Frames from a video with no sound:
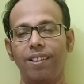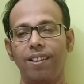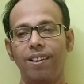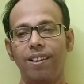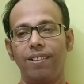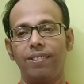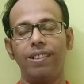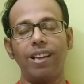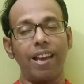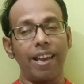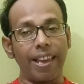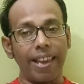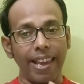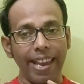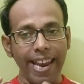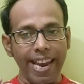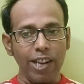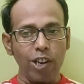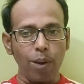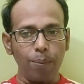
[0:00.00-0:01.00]
The
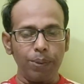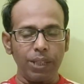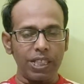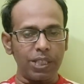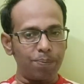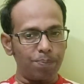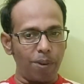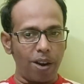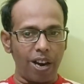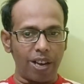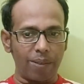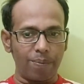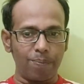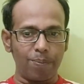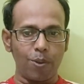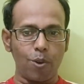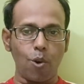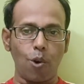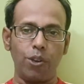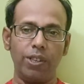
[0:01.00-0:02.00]
head of the
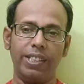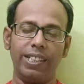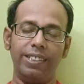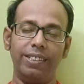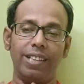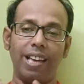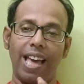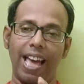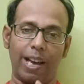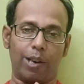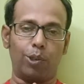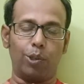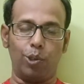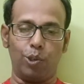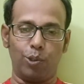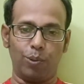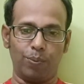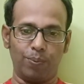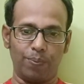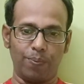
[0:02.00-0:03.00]
sperm contains the
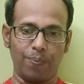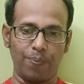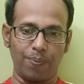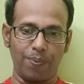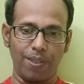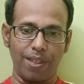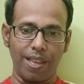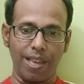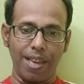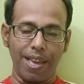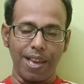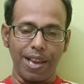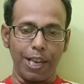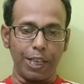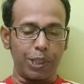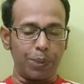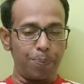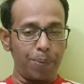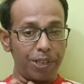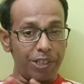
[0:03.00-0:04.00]
acrosome, a
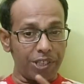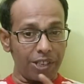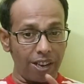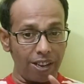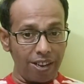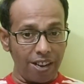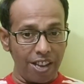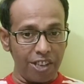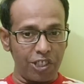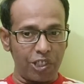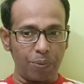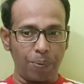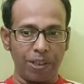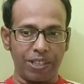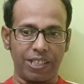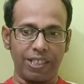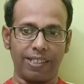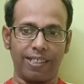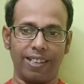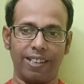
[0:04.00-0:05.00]
specialized
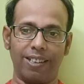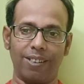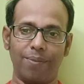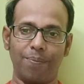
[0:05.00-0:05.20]
vesicle.